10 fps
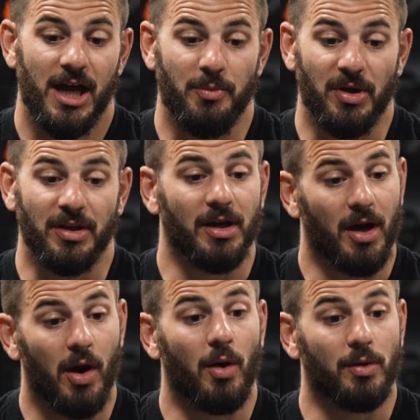and being
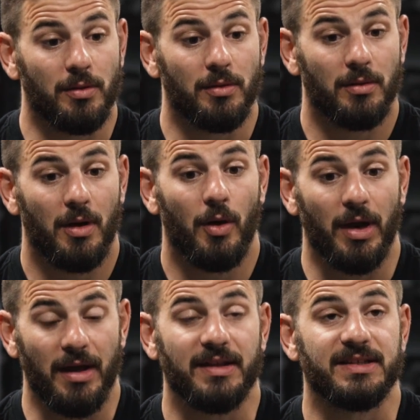like, oh,
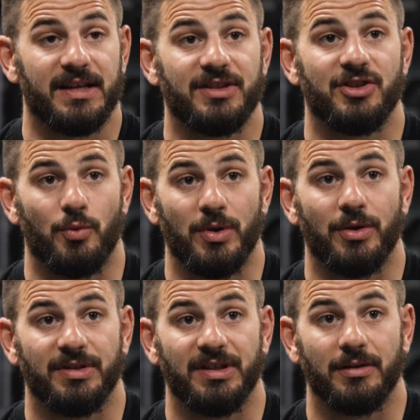okay, this kid's the
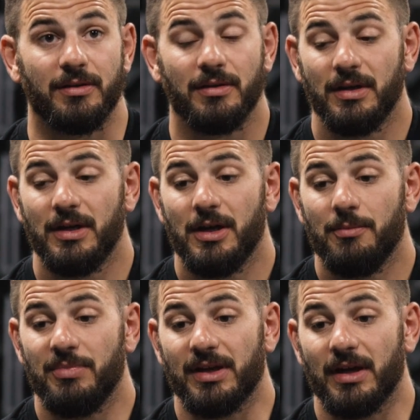real deal.
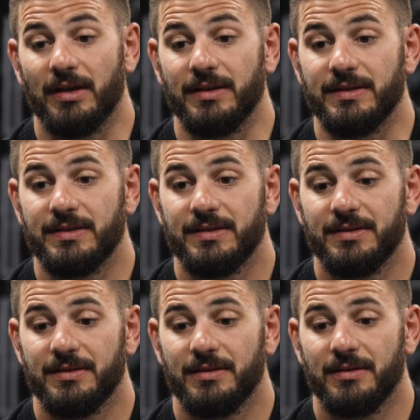
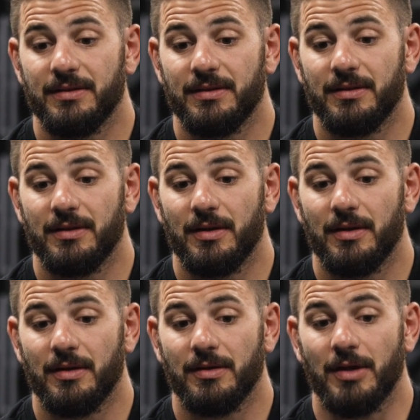Because,
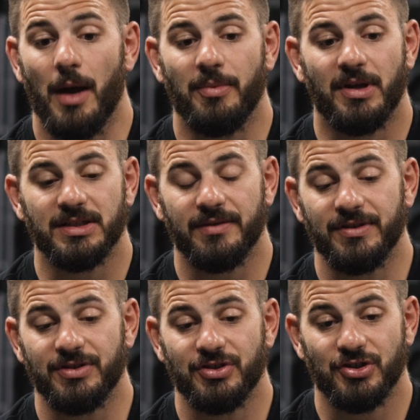not because of
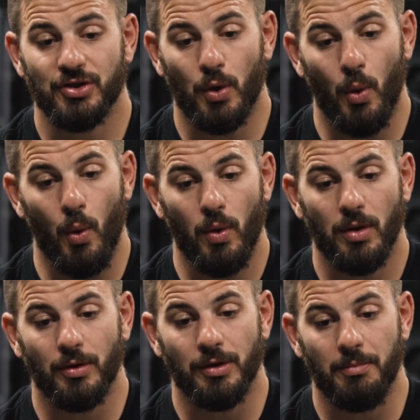his
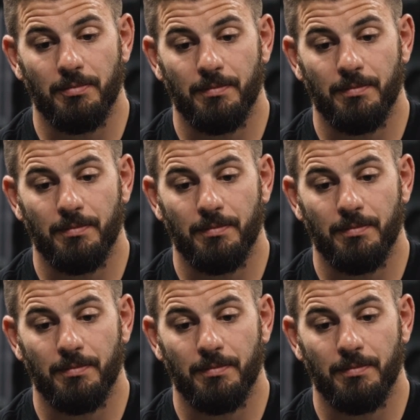score or the,